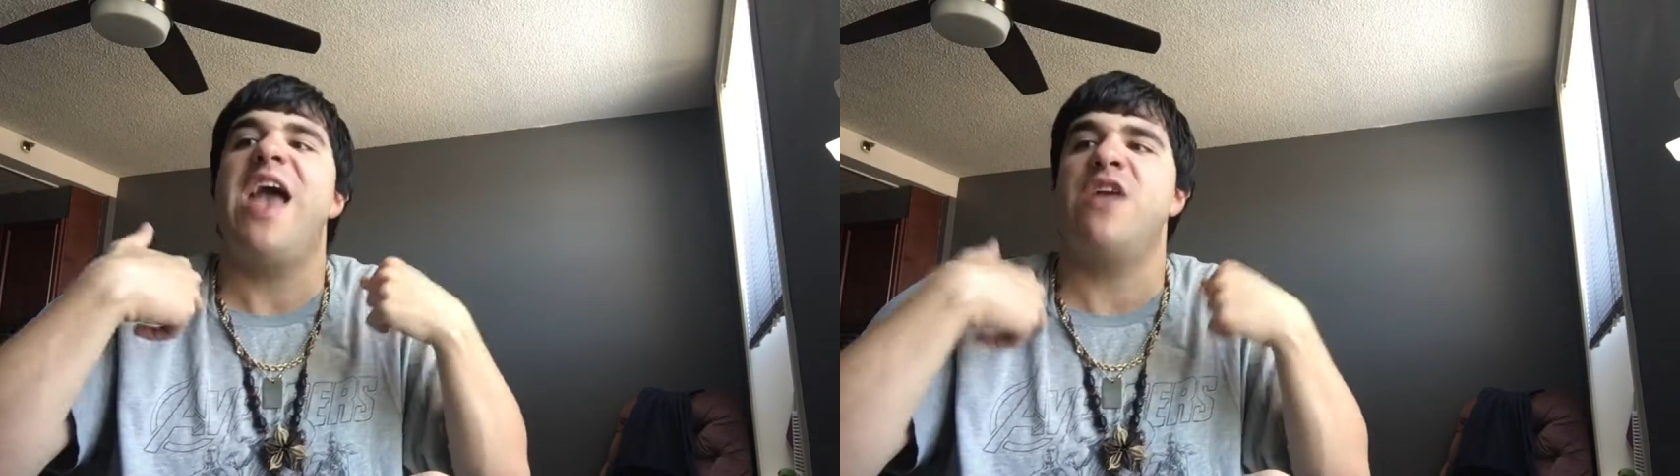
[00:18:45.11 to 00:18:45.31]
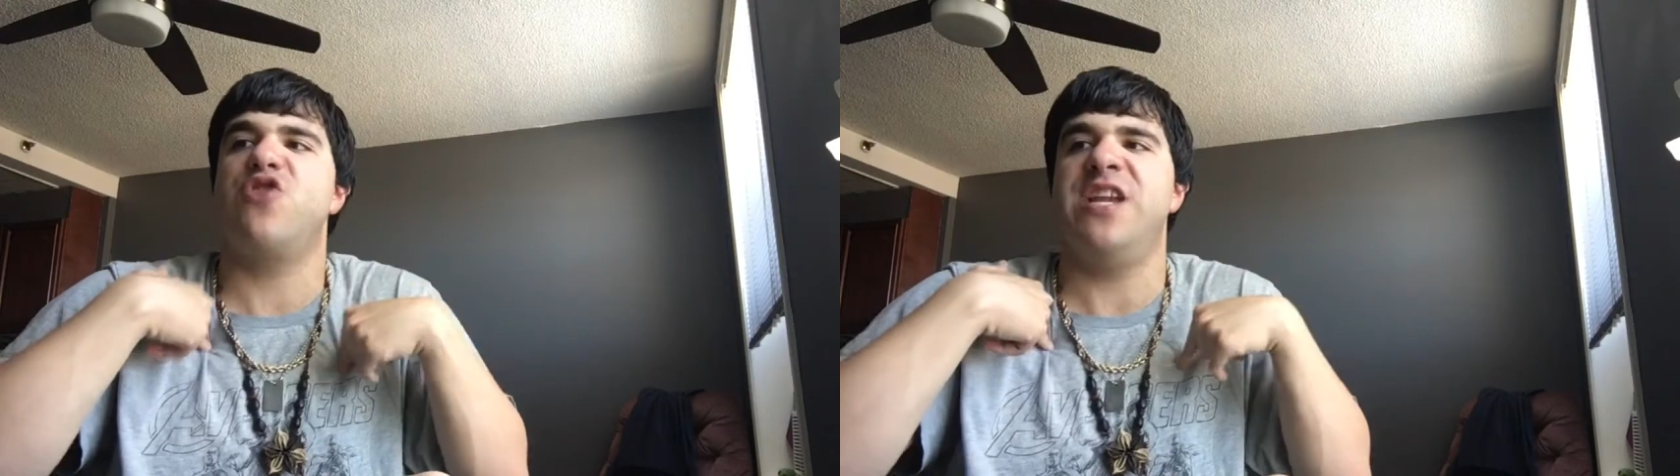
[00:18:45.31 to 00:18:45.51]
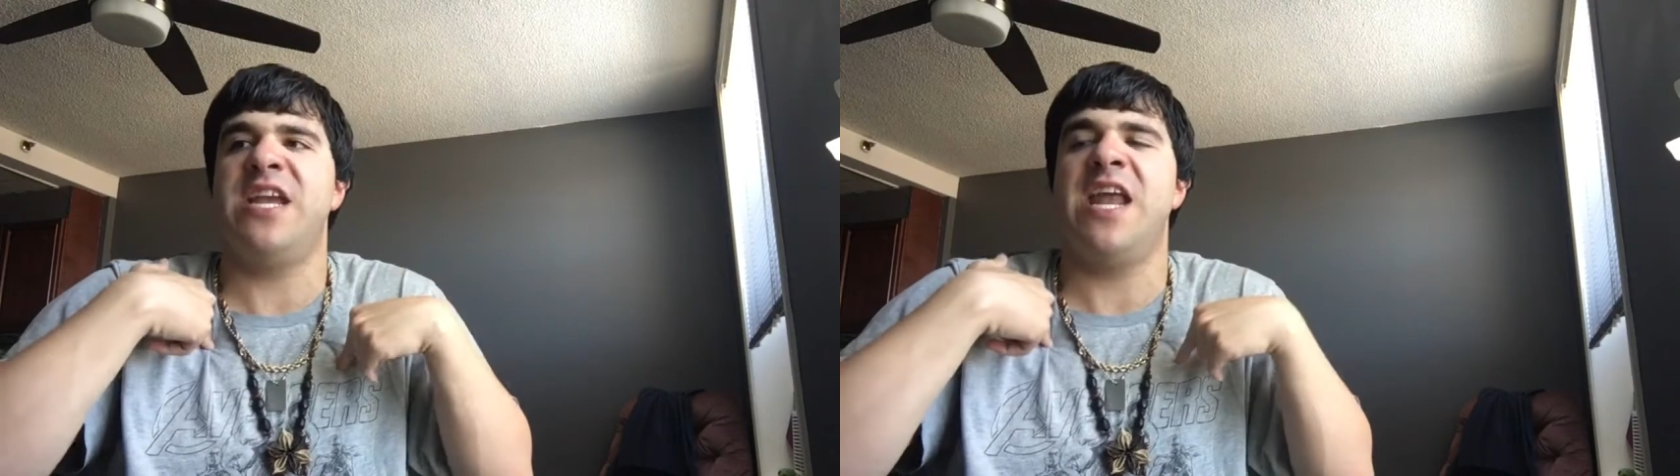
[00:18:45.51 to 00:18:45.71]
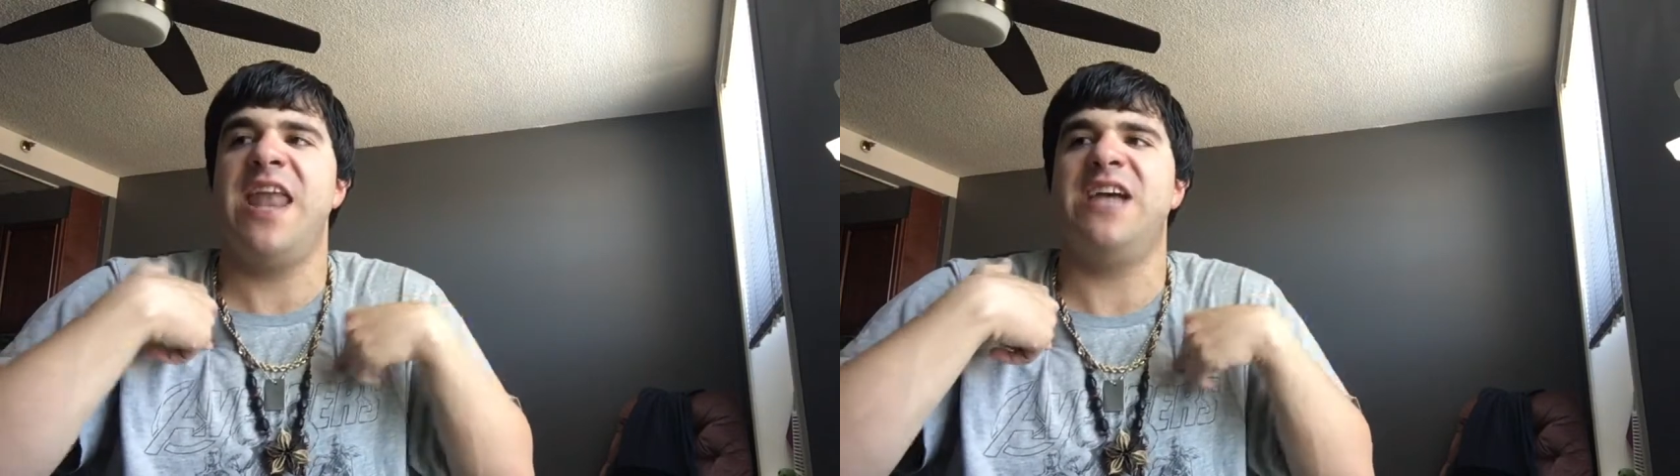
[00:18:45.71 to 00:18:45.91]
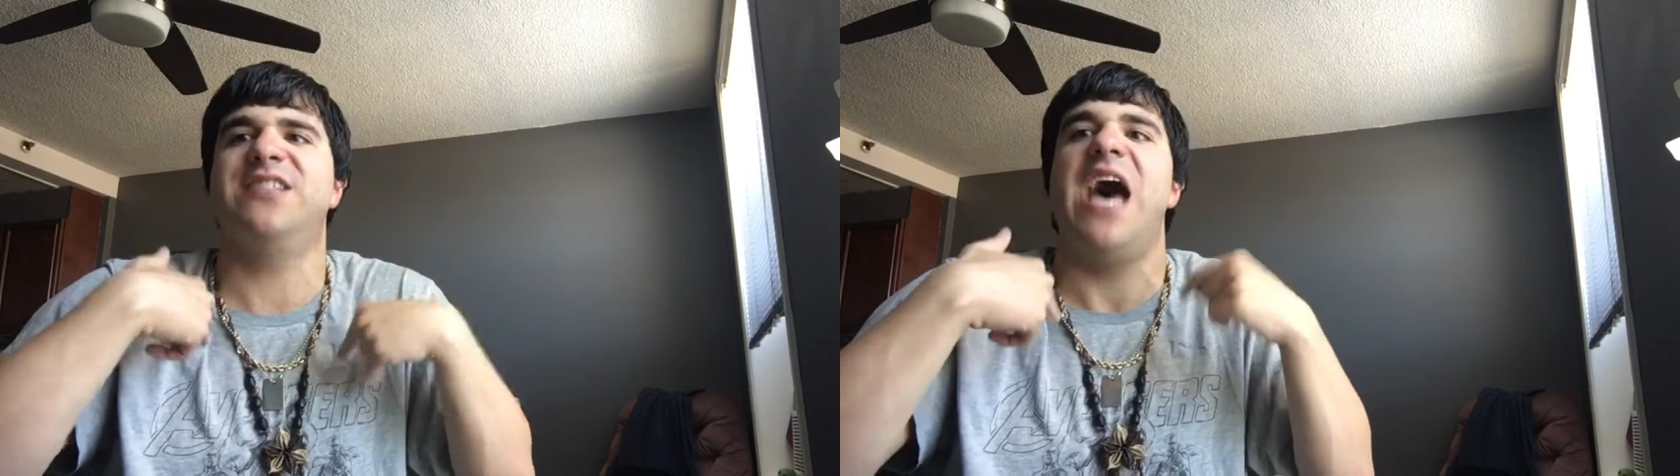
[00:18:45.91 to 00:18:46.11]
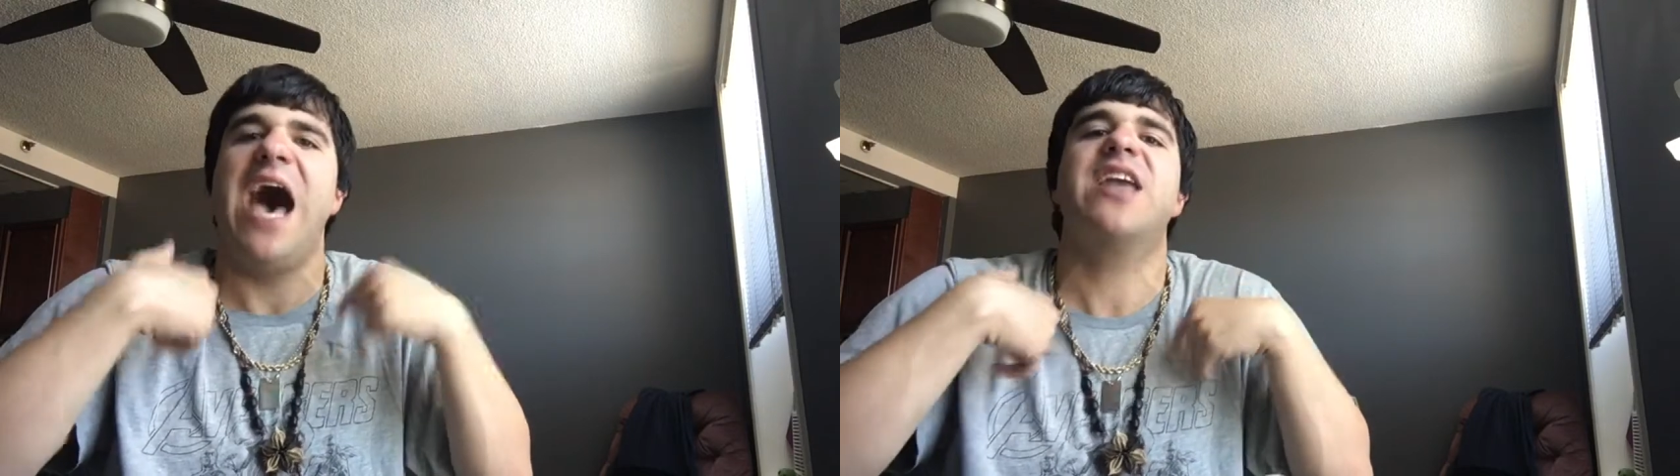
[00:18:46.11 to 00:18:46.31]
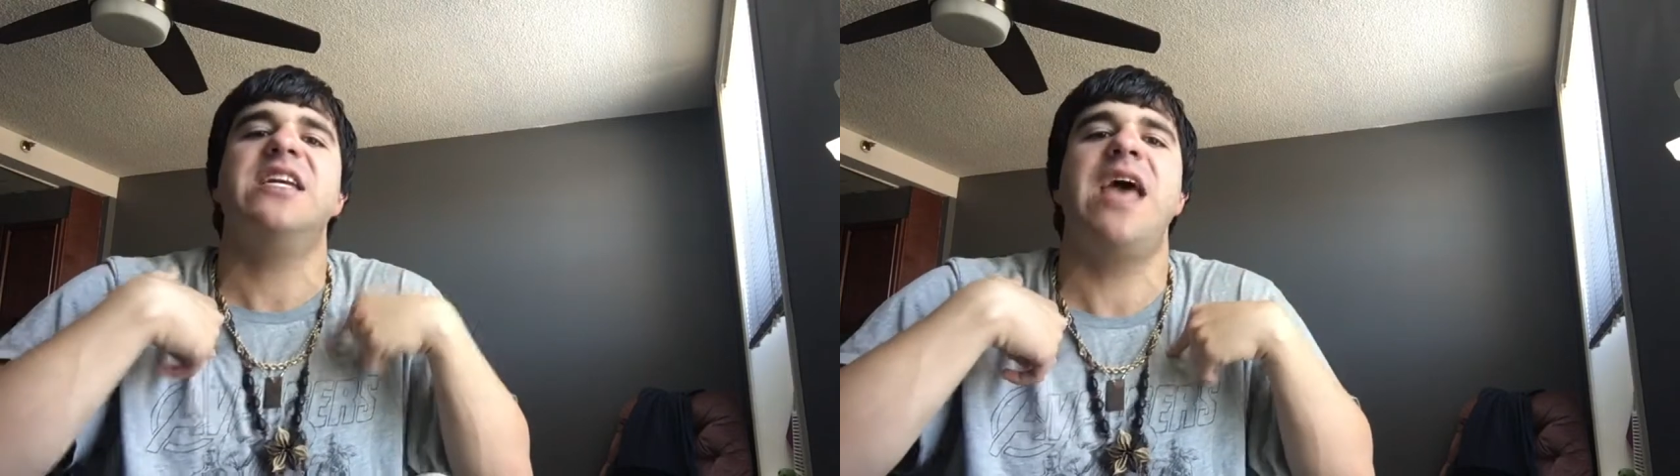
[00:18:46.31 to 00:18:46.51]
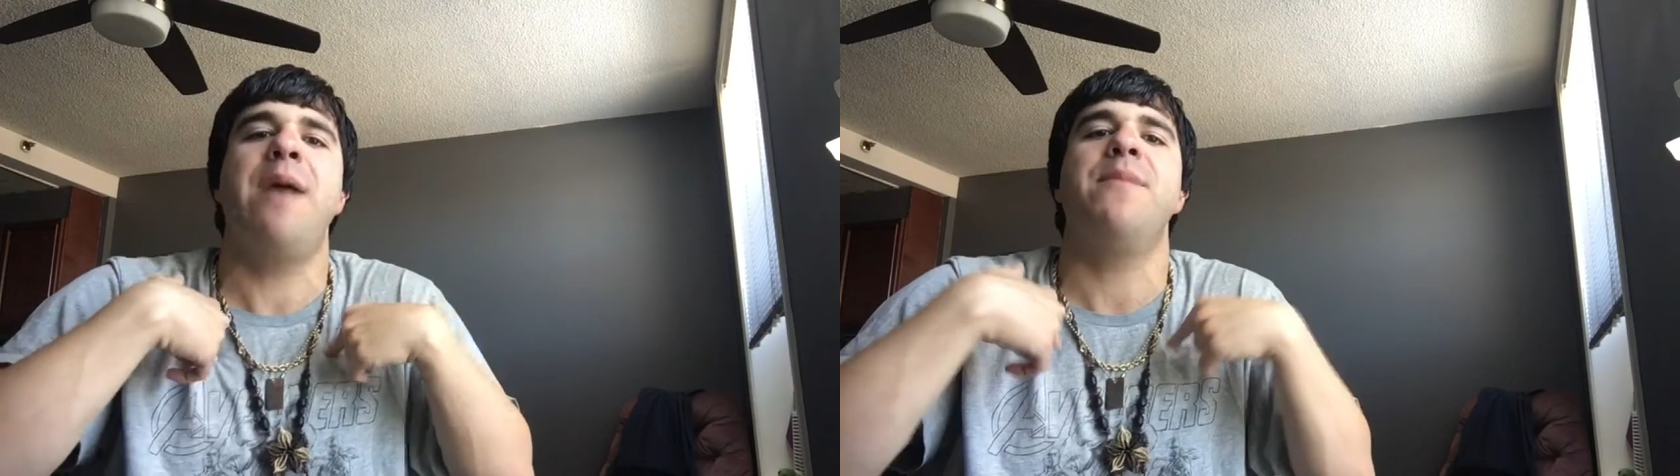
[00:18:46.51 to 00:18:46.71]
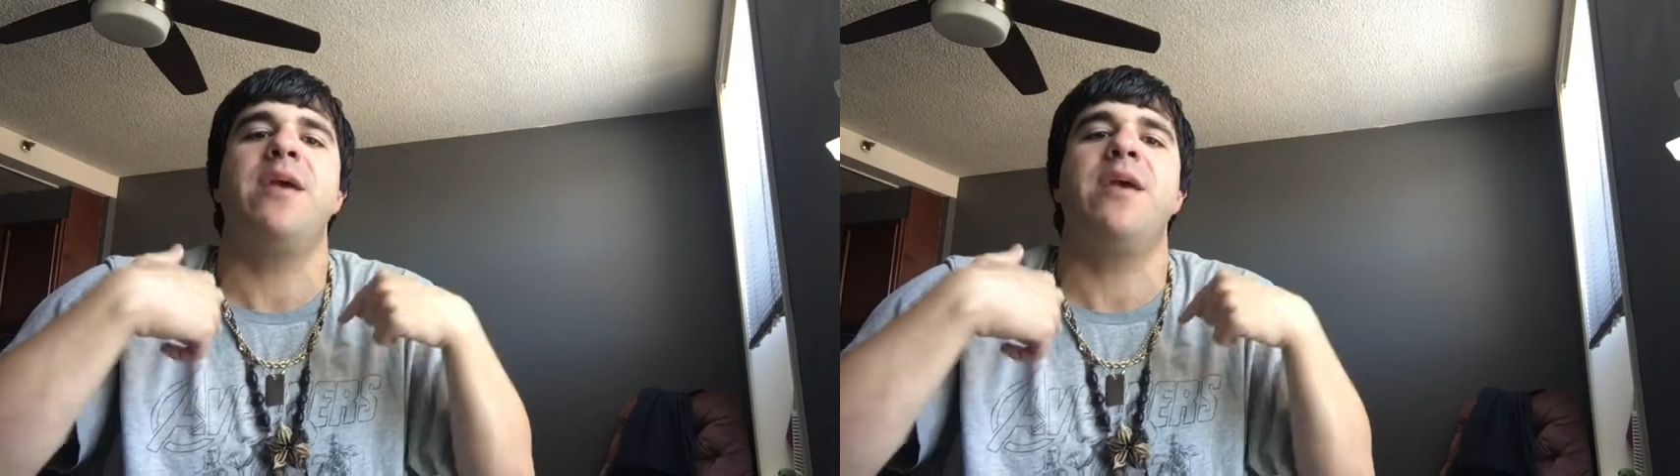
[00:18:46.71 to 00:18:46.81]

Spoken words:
And Jeanine Anez, I condemn